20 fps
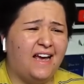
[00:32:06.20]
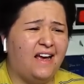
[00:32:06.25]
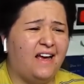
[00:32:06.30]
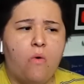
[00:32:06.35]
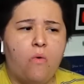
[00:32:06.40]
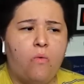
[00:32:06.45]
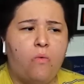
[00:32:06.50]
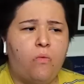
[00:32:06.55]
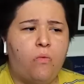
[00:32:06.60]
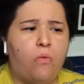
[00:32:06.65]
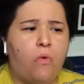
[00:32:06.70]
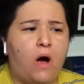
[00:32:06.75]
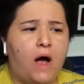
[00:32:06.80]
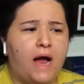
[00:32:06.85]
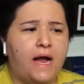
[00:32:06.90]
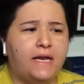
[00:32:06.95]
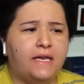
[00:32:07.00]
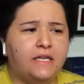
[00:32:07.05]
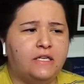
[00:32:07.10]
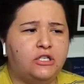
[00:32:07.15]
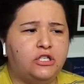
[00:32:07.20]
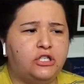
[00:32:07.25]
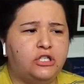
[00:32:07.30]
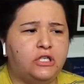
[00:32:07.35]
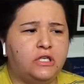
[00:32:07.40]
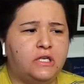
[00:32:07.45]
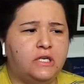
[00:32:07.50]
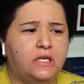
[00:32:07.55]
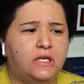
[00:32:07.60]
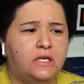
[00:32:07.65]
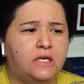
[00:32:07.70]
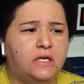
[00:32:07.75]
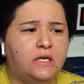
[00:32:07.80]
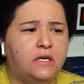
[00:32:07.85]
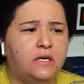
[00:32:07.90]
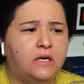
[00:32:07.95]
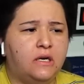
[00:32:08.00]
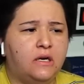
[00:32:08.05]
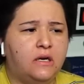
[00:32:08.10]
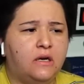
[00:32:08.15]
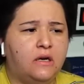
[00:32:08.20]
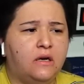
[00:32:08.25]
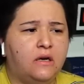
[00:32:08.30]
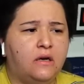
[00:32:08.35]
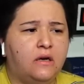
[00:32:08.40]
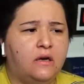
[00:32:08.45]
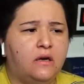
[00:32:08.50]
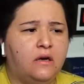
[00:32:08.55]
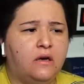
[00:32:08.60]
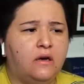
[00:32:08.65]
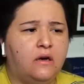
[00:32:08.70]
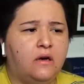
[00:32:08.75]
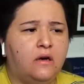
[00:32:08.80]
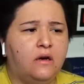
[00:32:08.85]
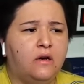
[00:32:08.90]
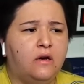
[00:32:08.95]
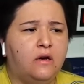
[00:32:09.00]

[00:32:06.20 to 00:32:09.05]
And all Why those blue letters.